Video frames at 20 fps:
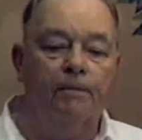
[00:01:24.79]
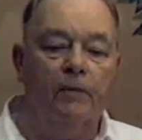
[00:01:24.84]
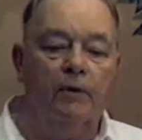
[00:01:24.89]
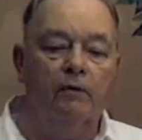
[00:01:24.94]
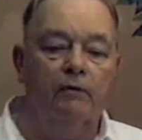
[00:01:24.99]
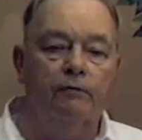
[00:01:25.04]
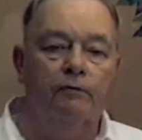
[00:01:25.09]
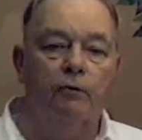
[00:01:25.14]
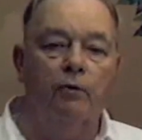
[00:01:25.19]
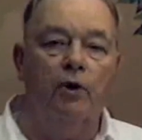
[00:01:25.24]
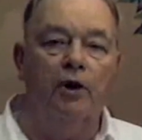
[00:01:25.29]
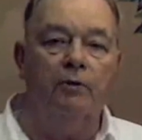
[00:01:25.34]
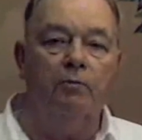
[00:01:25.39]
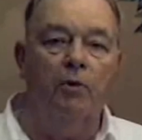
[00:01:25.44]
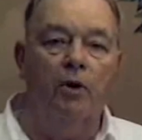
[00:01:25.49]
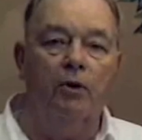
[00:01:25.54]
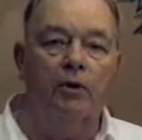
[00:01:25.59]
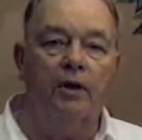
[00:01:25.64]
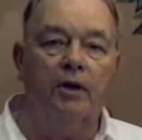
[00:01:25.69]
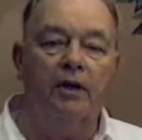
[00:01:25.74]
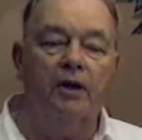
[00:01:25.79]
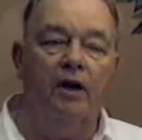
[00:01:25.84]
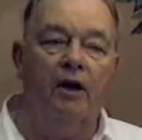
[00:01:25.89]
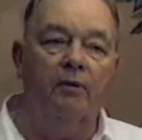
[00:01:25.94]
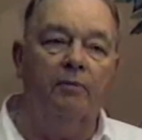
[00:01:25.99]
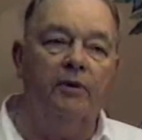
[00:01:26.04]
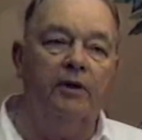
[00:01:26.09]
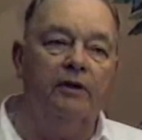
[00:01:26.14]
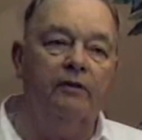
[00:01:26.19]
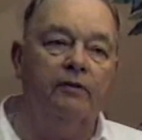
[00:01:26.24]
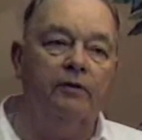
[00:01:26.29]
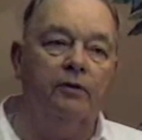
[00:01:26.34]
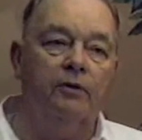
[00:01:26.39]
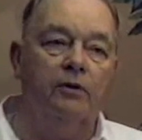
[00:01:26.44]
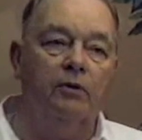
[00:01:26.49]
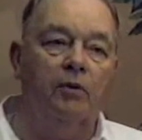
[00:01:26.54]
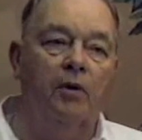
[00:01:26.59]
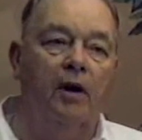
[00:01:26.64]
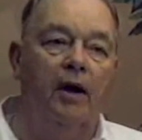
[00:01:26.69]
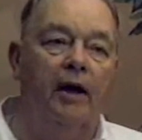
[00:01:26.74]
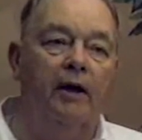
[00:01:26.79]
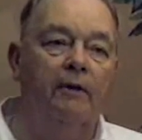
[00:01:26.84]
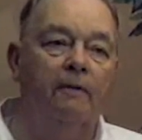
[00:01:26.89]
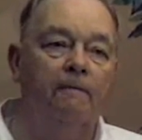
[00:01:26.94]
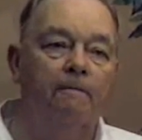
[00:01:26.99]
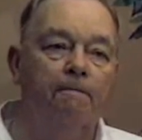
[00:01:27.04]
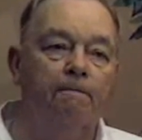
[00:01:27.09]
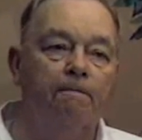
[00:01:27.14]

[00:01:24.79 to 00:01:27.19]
Ford Motor Company for a while,